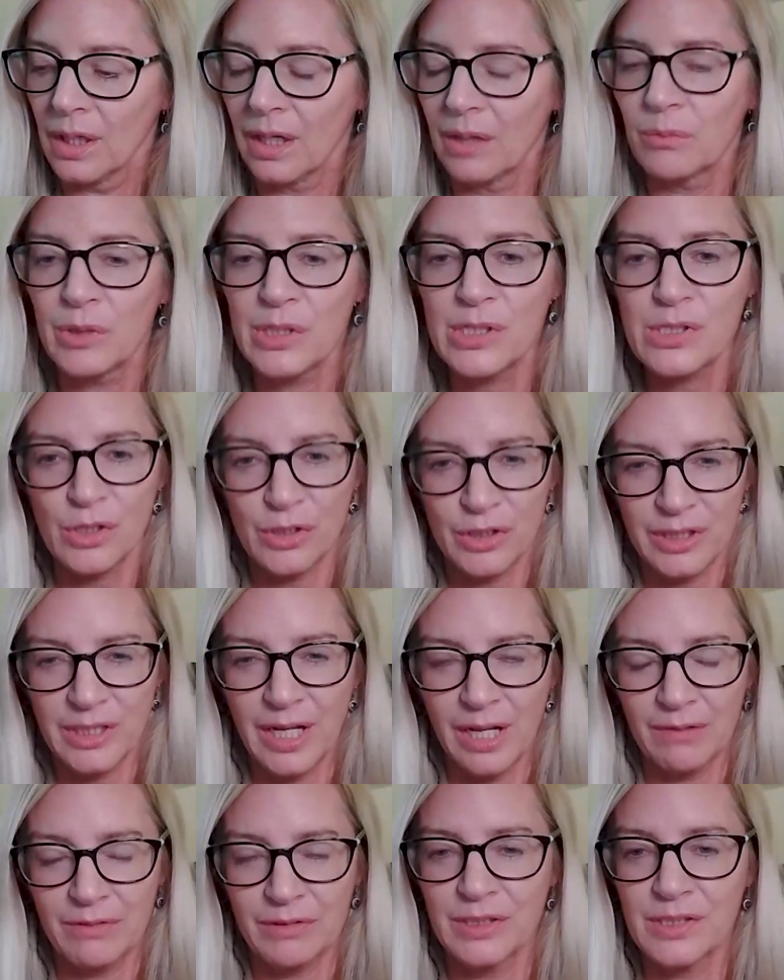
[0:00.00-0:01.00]
we started
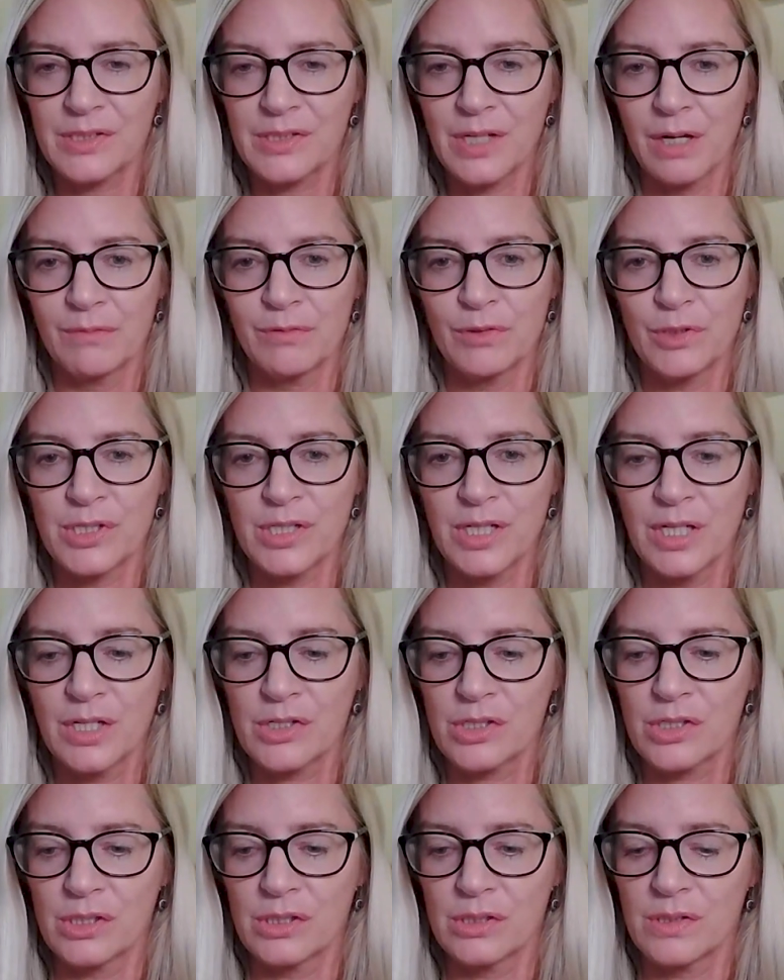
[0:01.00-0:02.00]
having these
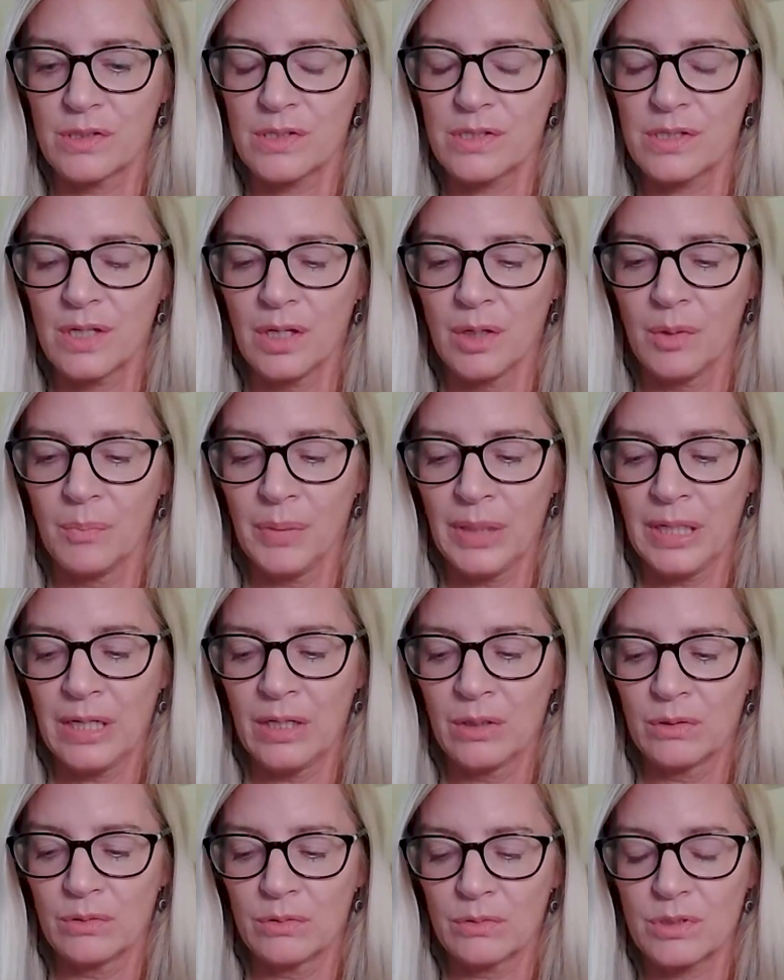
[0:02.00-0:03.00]
conversations
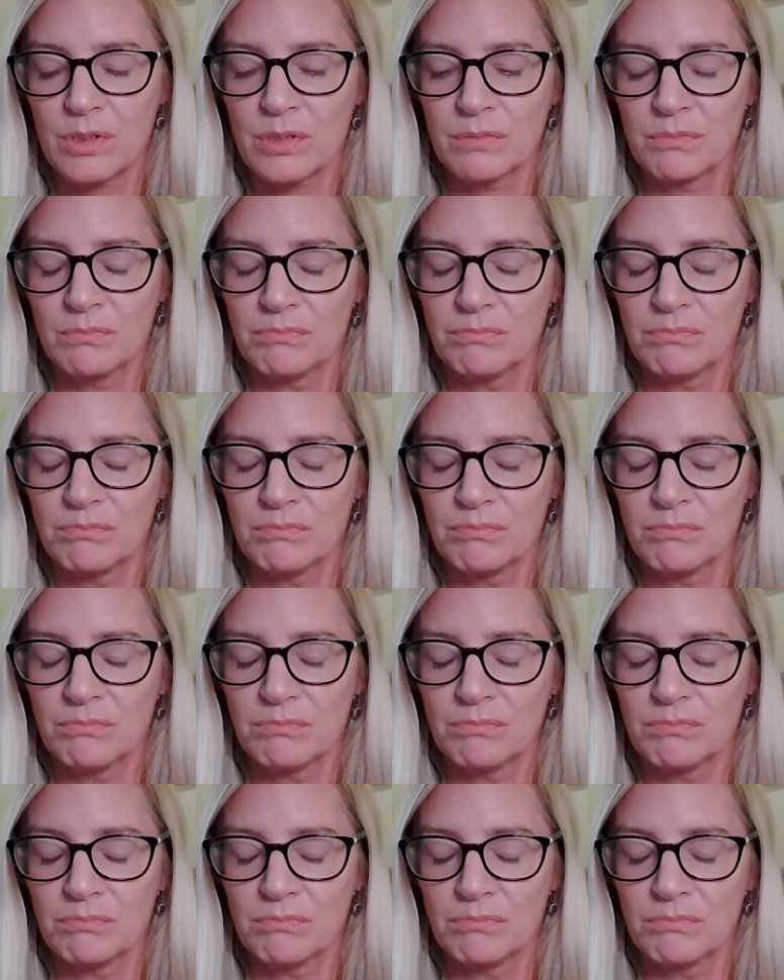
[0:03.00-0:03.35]
about,